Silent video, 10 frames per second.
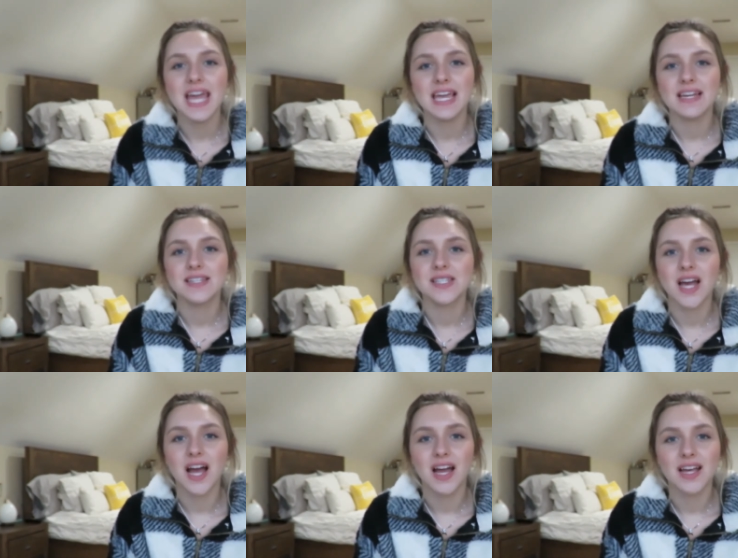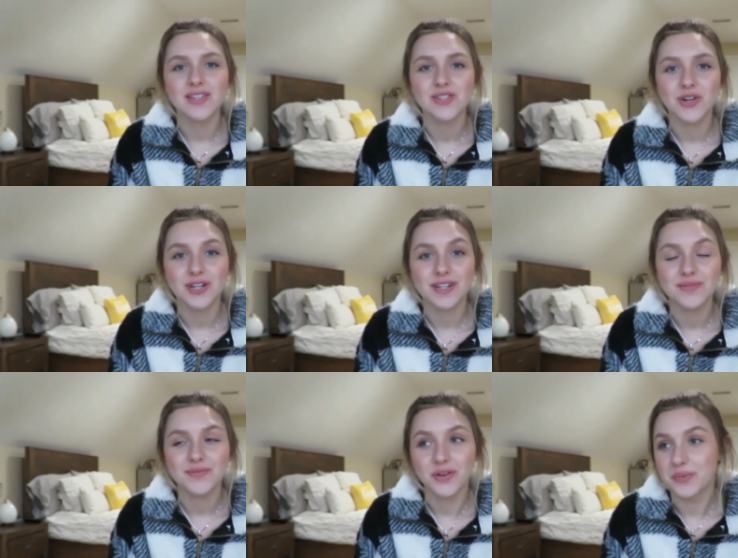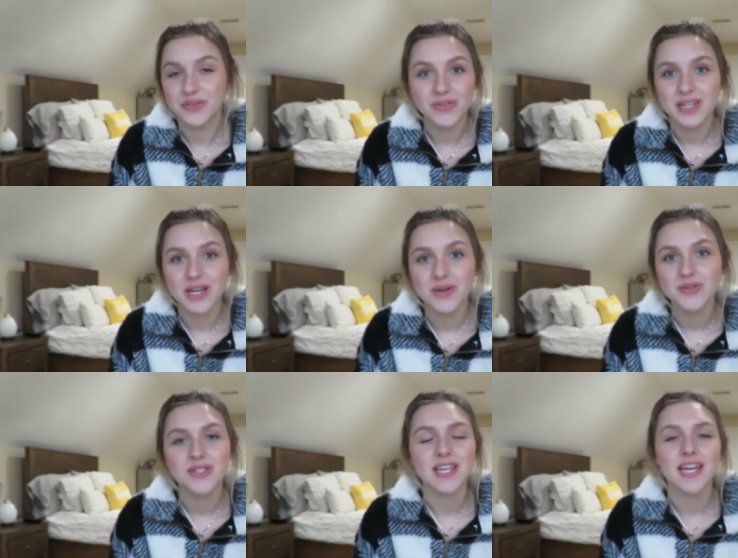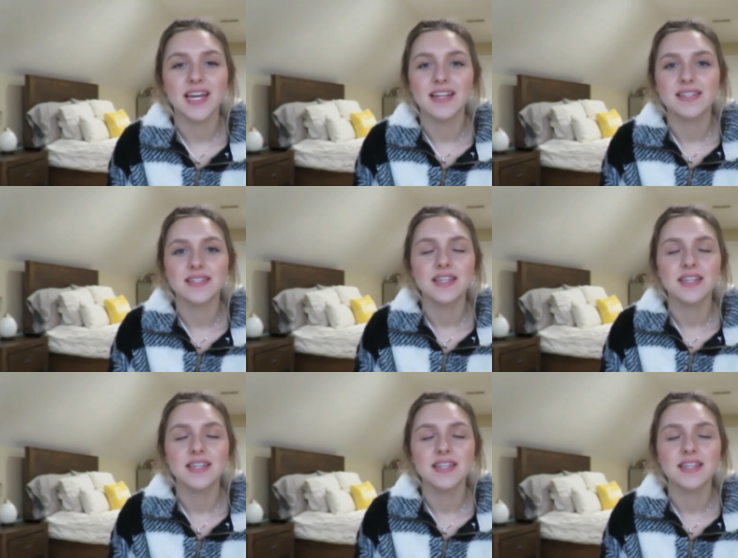and I started filming videos and